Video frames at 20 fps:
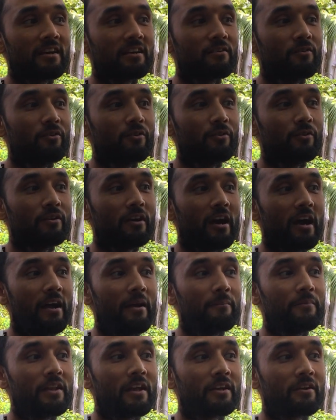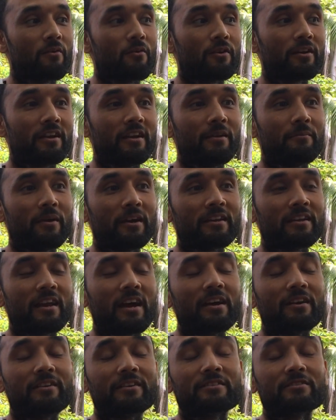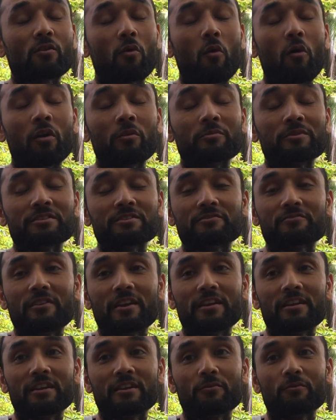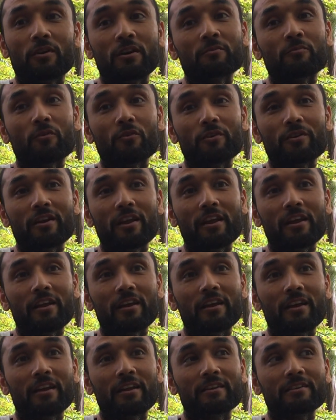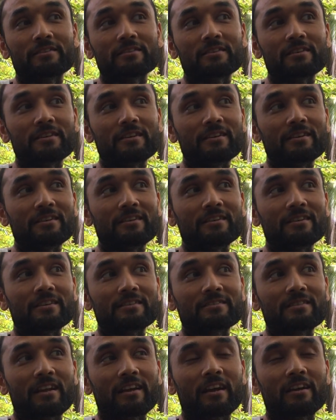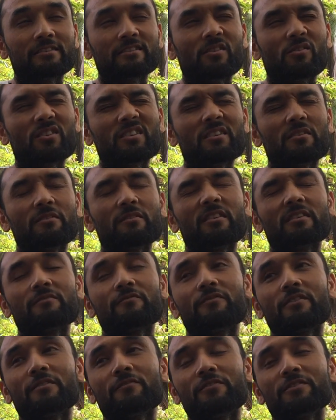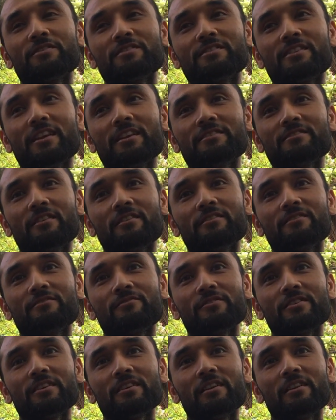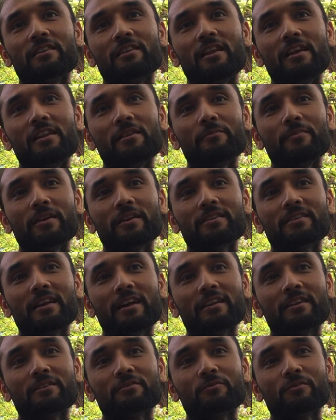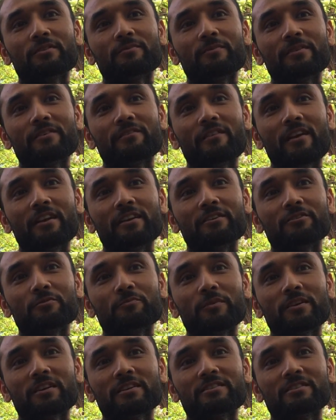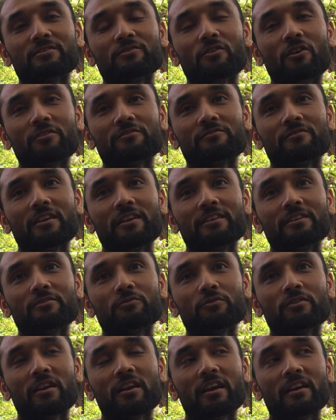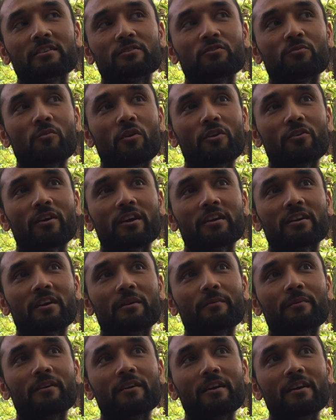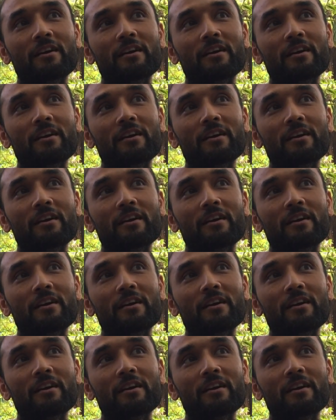I go I'm like okay my Carrie is almost ready one more day and it's like I say, okay, if, if it stays on tree a little bit, then it would be ready to pick. It's not ready today, and tomorrow I come.